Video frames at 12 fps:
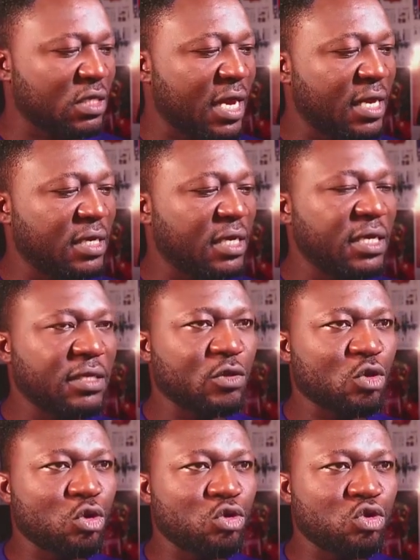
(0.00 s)
and hit
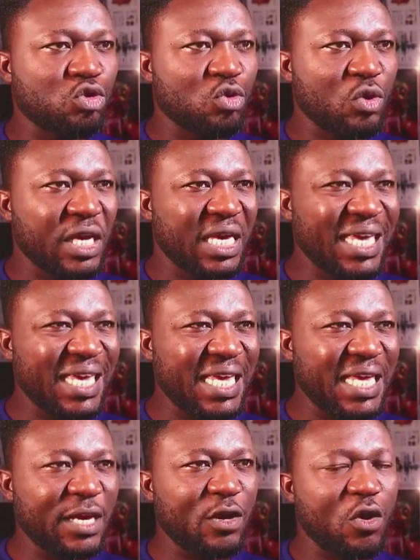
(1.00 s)
Control
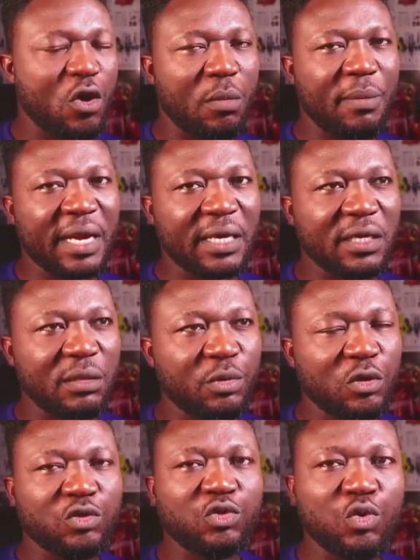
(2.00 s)
E on my
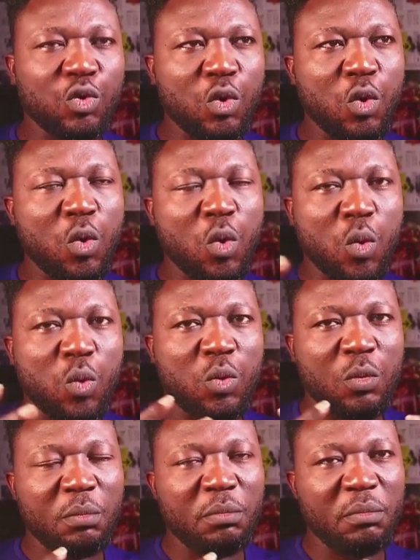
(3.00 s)
keyboard to
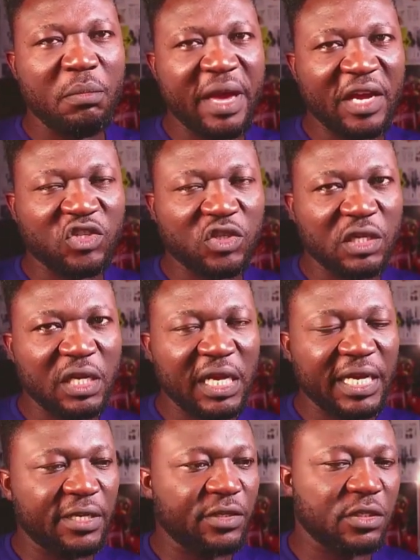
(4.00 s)
merge the
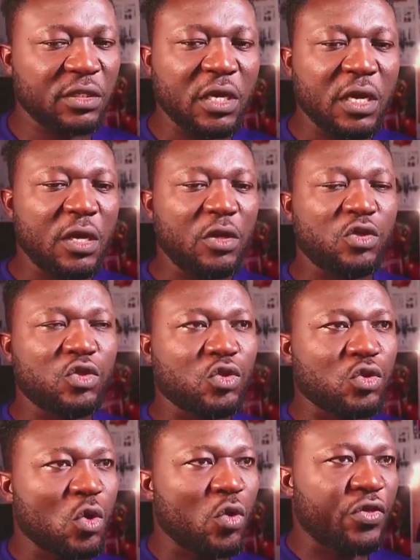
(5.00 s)
layers.
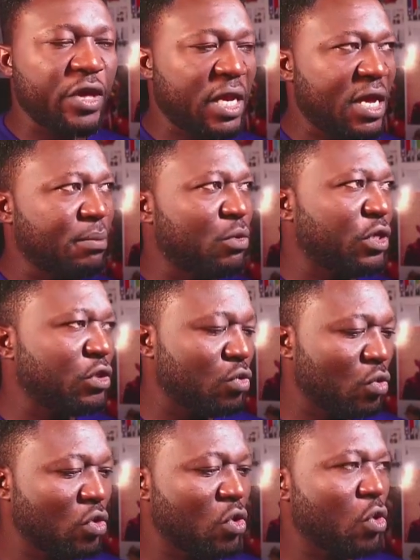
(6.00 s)
So then I'm going
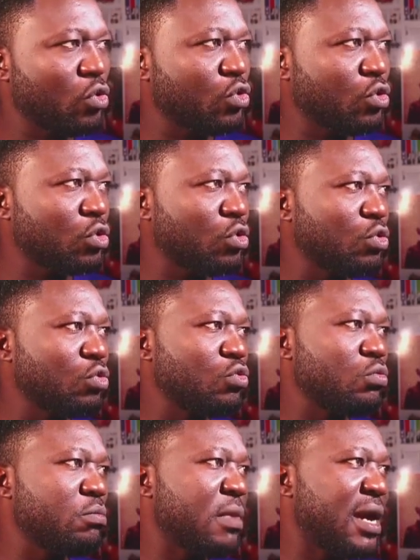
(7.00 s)
to go
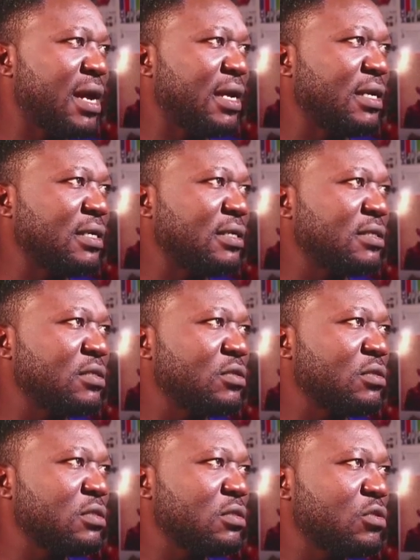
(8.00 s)
to my
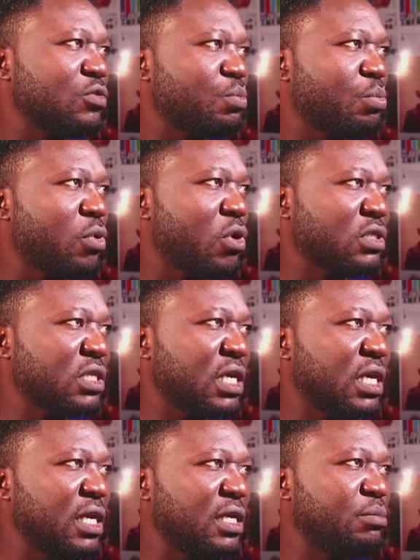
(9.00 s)
spot
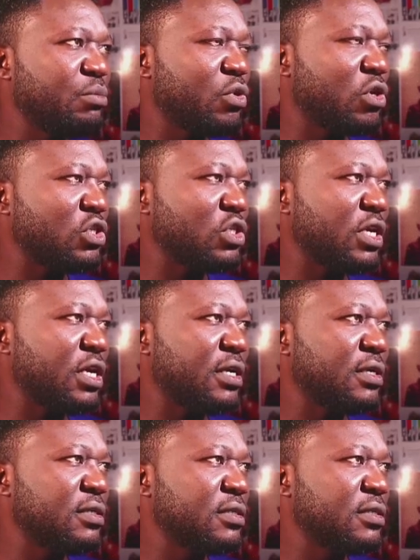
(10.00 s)
healing brush here,